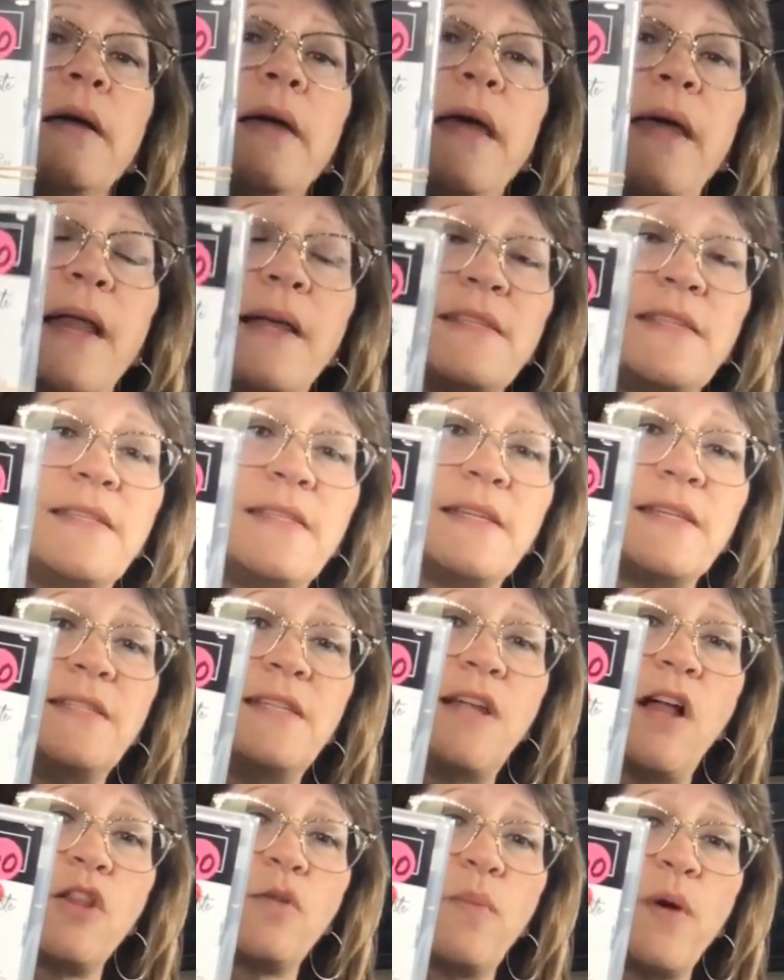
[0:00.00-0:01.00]
It has a
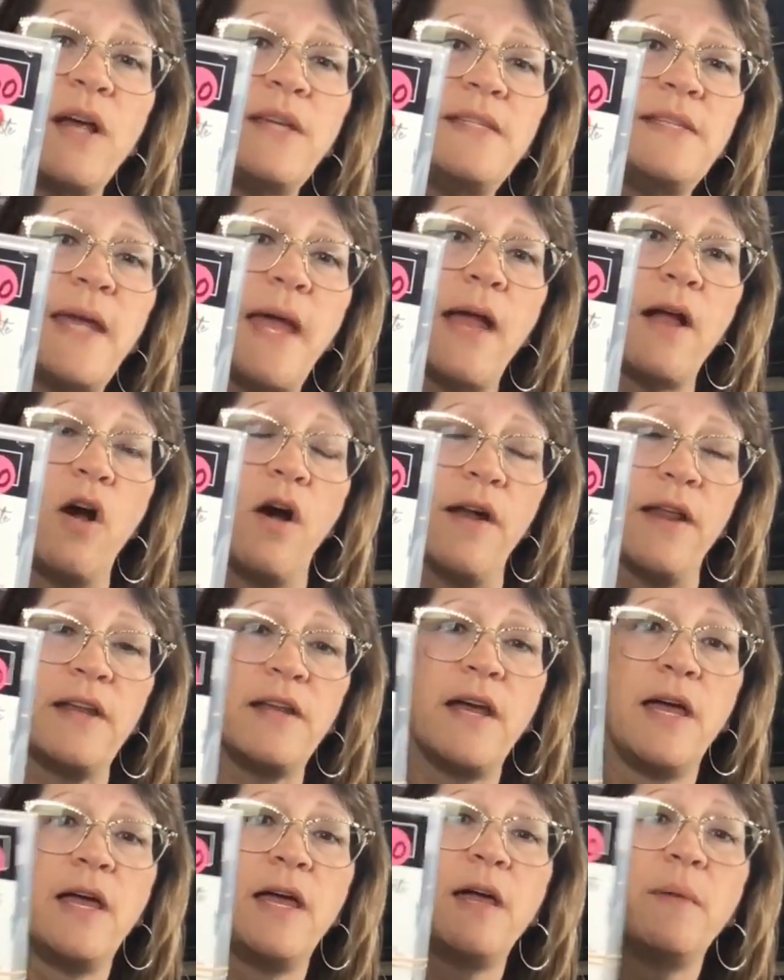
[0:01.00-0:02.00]
$60 price tag on it,
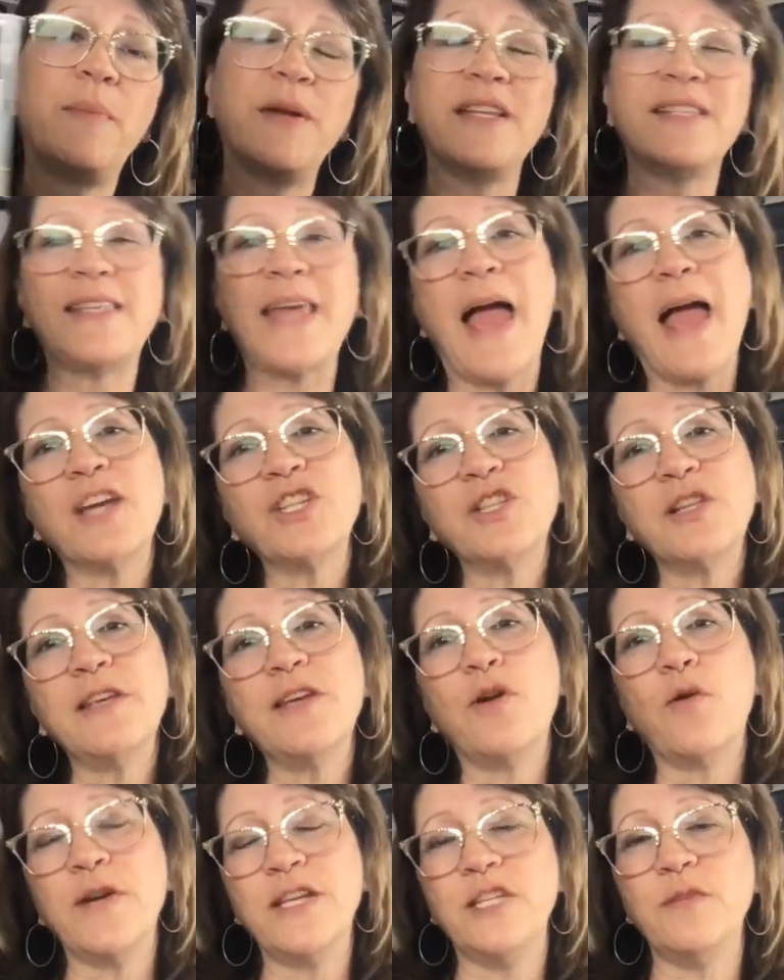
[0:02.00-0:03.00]
but it's actually
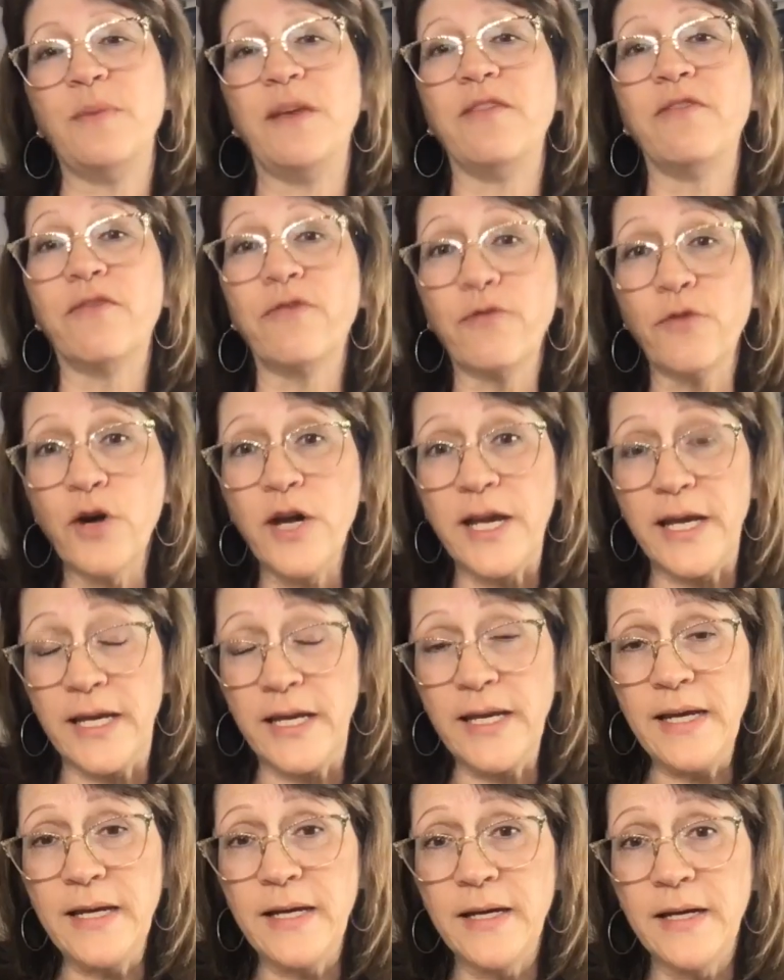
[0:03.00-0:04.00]
going to be
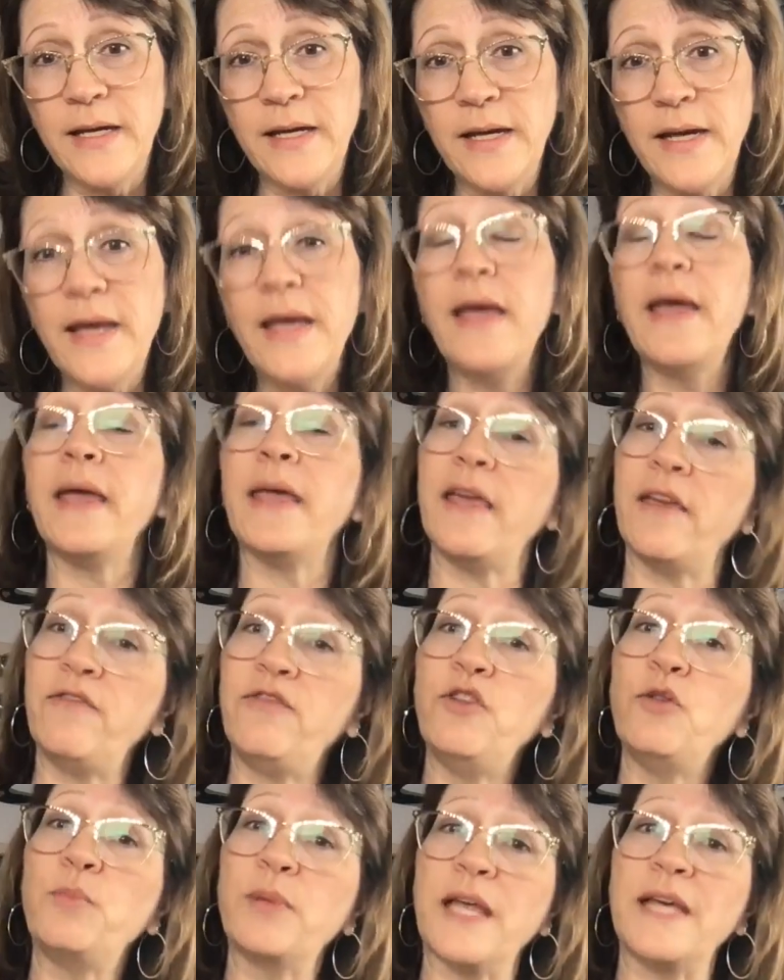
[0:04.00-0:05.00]
free if
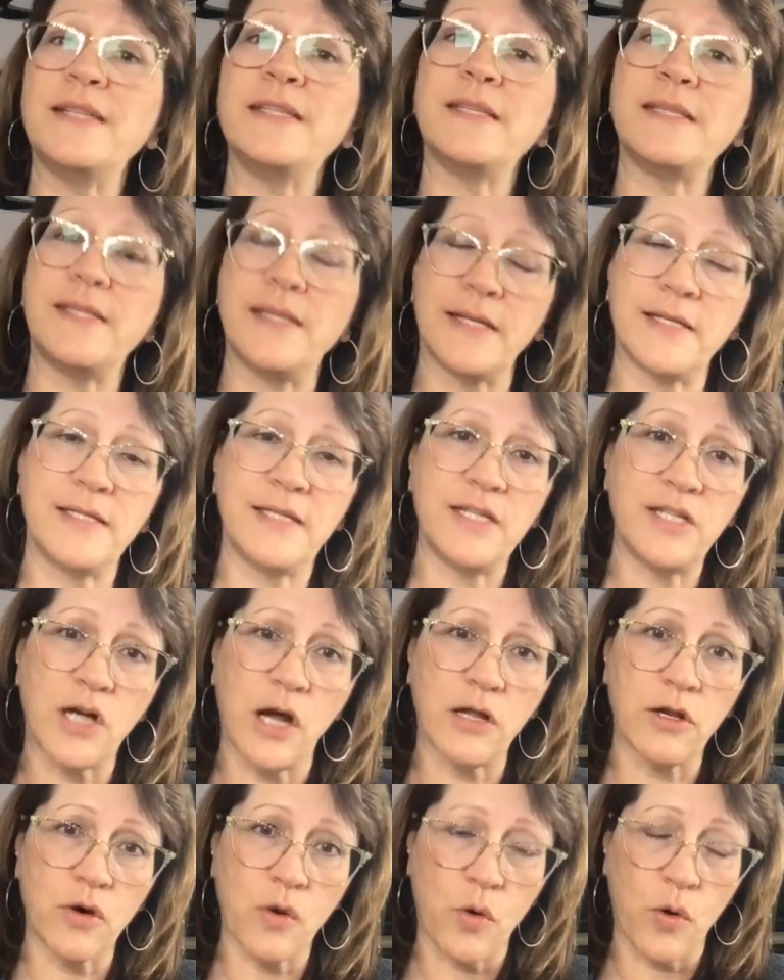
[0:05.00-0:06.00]
you place a
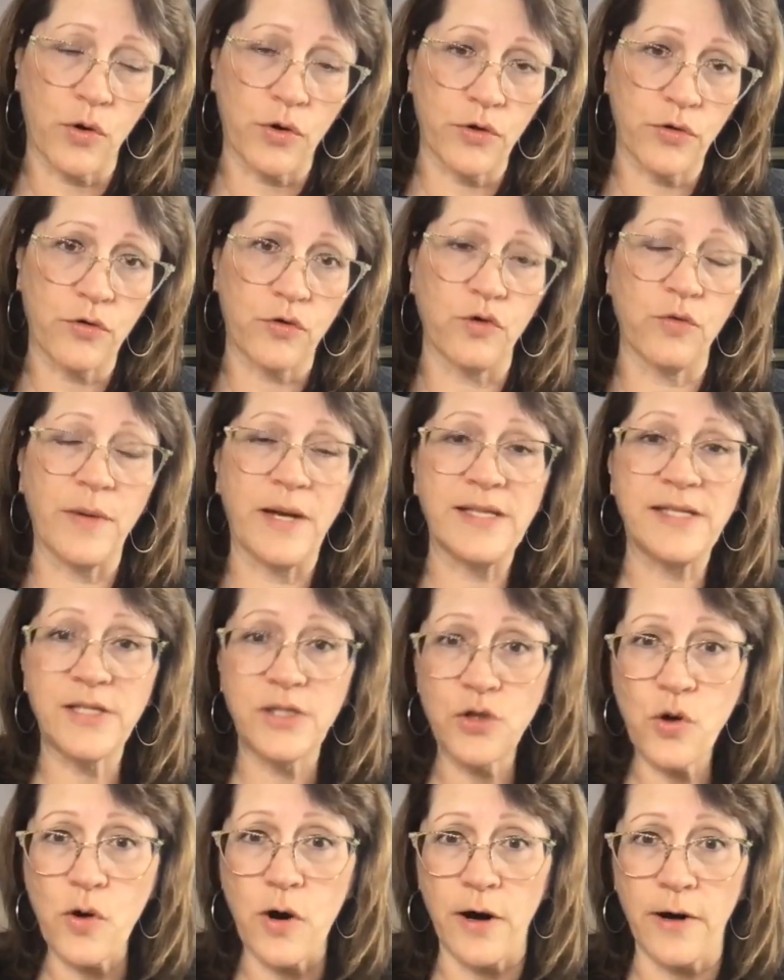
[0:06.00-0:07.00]
$60 order through my
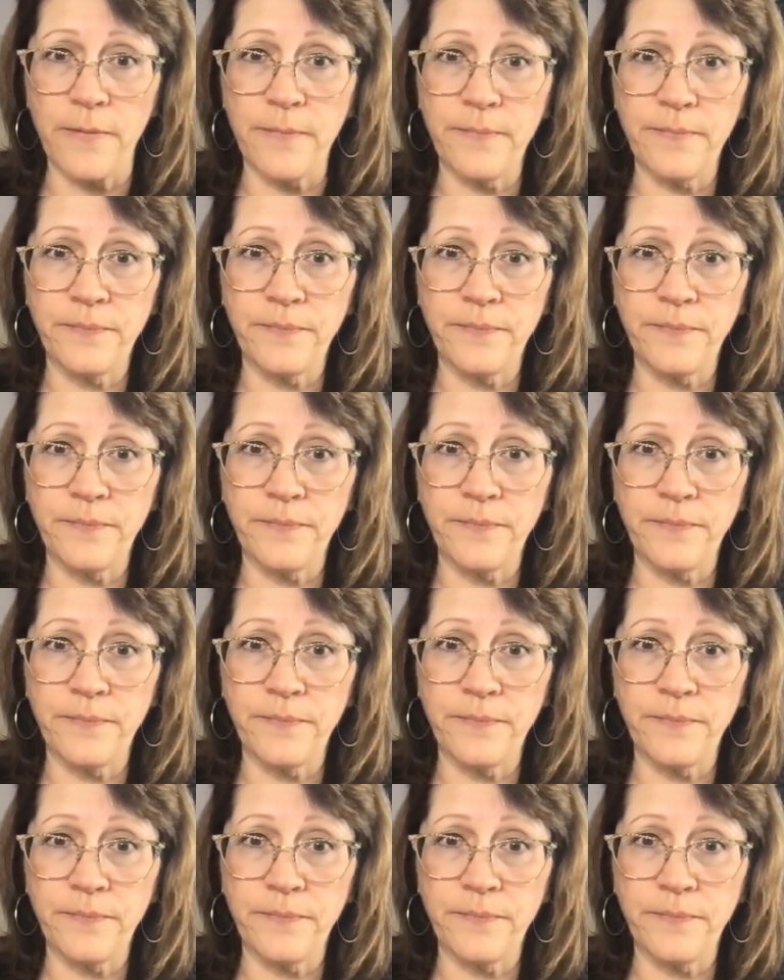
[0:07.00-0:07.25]
store.